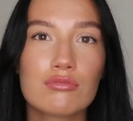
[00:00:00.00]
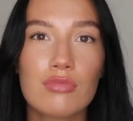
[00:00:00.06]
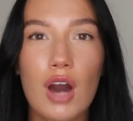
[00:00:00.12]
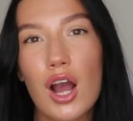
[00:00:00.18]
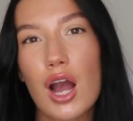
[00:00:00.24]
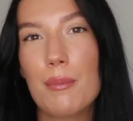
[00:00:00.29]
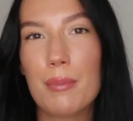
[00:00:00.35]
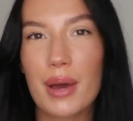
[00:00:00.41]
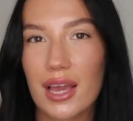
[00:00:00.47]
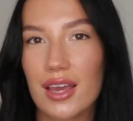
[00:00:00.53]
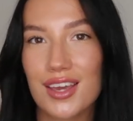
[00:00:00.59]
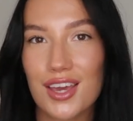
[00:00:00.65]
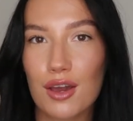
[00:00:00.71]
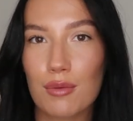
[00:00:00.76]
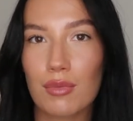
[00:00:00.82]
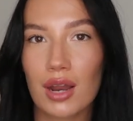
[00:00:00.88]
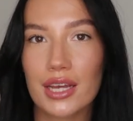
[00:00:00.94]
I'll come back and
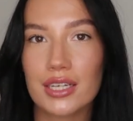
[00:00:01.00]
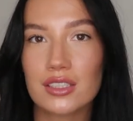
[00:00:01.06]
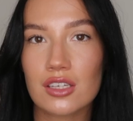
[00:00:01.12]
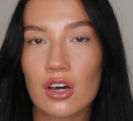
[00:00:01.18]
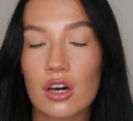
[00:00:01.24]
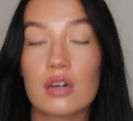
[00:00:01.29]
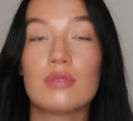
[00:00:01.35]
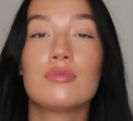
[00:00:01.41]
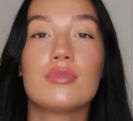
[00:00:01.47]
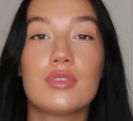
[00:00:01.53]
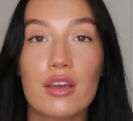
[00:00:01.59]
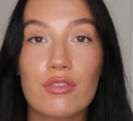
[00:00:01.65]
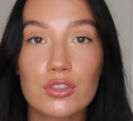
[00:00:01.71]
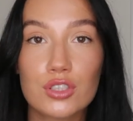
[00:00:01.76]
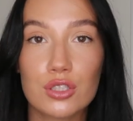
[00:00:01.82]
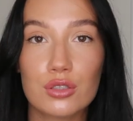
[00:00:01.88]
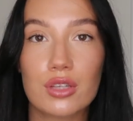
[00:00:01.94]
get them later.
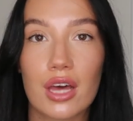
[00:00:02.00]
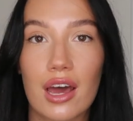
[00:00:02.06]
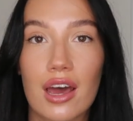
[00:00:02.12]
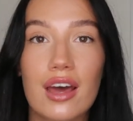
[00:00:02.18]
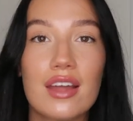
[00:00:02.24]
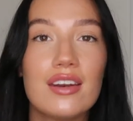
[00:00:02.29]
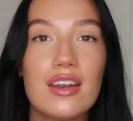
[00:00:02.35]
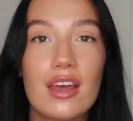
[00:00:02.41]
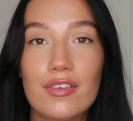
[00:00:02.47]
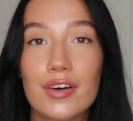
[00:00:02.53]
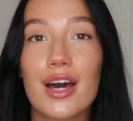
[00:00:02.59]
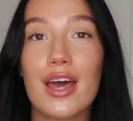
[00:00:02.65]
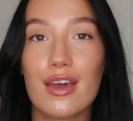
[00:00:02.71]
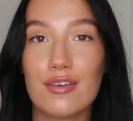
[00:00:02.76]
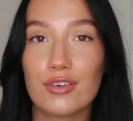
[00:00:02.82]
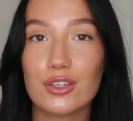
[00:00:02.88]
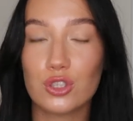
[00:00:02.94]
Never do that. Never
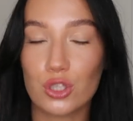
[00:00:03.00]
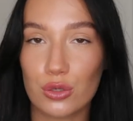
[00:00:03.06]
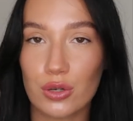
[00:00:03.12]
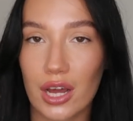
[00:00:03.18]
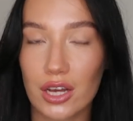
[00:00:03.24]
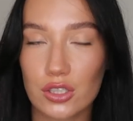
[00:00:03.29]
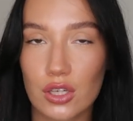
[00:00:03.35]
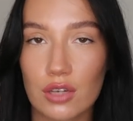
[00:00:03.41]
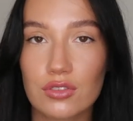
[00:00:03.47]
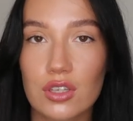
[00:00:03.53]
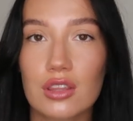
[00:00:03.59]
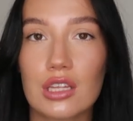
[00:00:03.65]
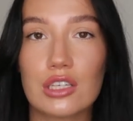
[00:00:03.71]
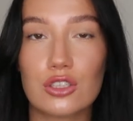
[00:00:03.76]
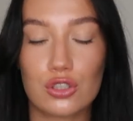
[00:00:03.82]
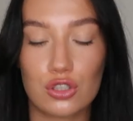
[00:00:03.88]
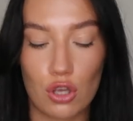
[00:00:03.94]
ever do that because I've done
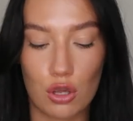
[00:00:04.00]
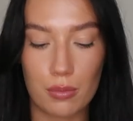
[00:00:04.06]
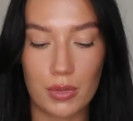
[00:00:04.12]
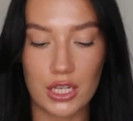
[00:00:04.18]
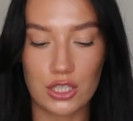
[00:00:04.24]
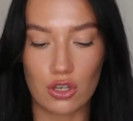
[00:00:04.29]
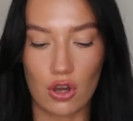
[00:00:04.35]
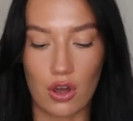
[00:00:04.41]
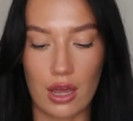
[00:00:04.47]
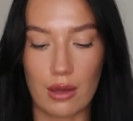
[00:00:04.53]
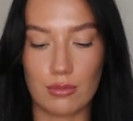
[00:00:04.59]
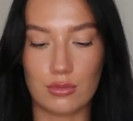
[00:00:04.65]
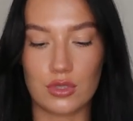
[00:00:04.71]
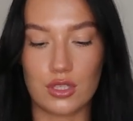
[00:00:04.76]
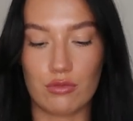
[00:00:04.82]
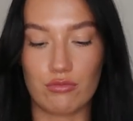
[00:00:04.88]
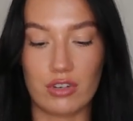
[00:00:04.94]
that so many
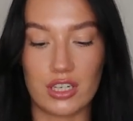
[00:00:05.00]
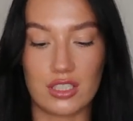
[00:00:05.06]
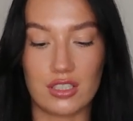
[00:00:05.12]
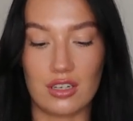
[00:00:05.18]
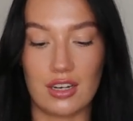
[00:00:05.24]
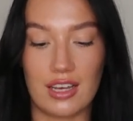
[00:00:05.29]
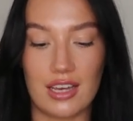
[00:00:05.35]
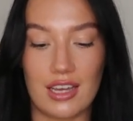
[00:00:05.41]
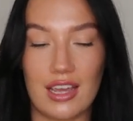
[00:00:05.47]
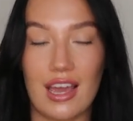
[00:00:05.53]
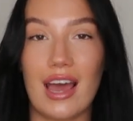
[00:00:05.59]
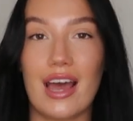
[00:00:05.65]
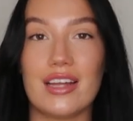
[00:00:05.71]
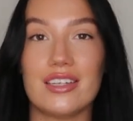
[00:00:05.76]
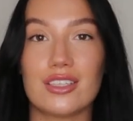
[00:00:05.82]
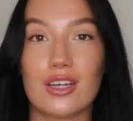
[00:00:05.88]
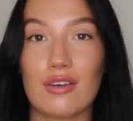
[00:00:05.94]
times recently
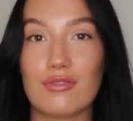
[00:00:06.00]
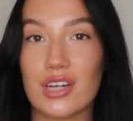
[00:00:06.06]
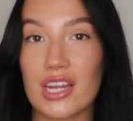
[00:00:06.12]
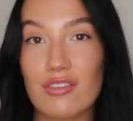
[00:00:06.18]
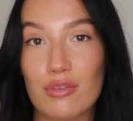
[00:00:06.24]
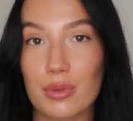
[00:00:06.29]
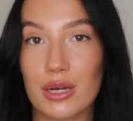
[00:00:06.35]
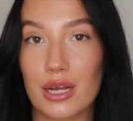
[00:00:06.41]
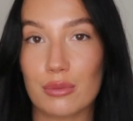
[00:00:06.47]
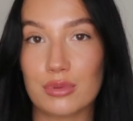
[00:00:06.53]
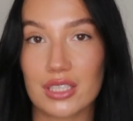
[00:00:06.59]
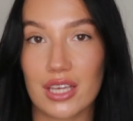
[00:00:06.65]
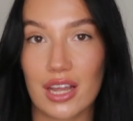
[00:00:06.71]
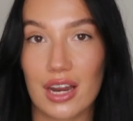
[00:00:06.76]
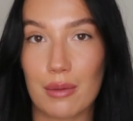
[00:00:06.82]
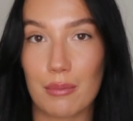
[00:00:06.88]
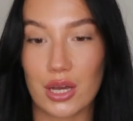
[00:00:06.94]
and I've never been able to
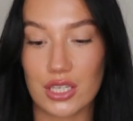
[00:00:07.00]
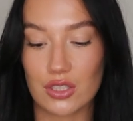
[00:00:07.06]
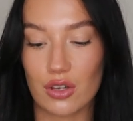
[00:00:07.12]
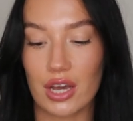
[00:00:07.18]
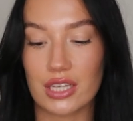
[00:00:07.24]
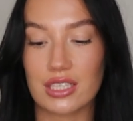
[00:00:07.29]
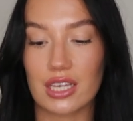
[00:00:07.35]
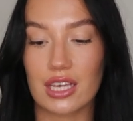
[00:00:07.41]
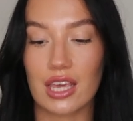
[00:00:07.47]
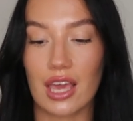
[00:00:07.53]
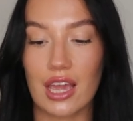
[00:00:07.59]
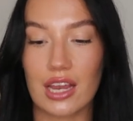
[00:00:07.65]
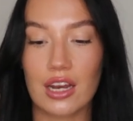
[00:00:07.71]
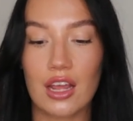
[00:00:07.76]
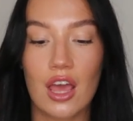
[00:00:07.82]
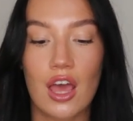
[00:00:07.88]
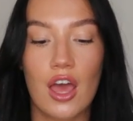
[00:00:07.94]
get it in my size
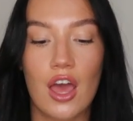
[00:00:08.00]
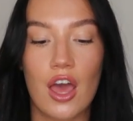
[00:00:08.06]
again.